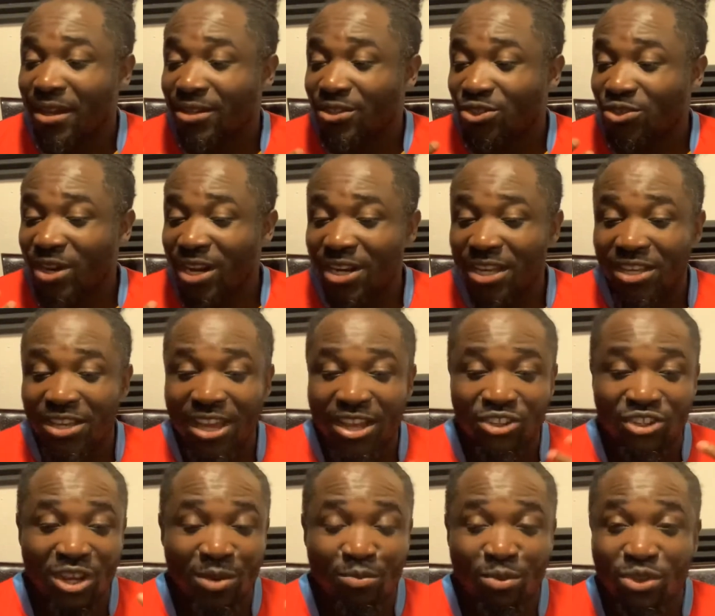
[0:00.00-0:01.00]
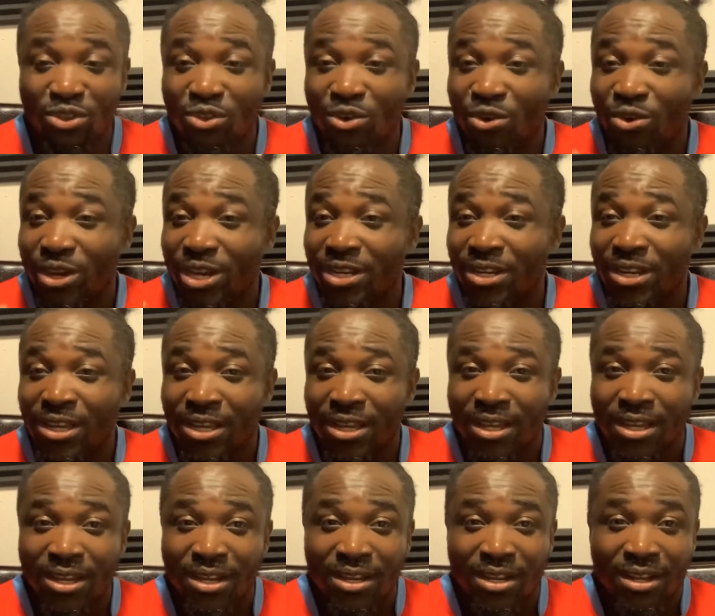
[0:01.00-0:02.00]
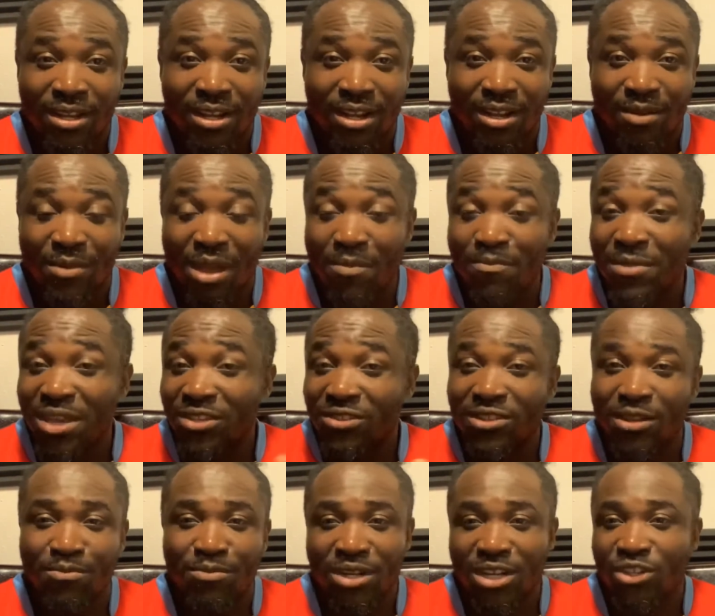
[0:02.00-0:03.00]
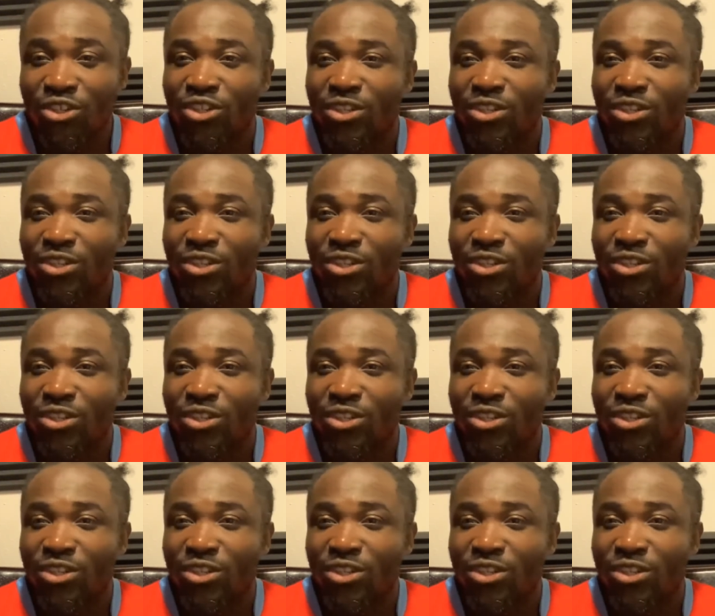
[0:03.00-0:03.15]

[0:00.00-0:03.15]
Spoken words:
trying to catch up with her, and I missed a bunch,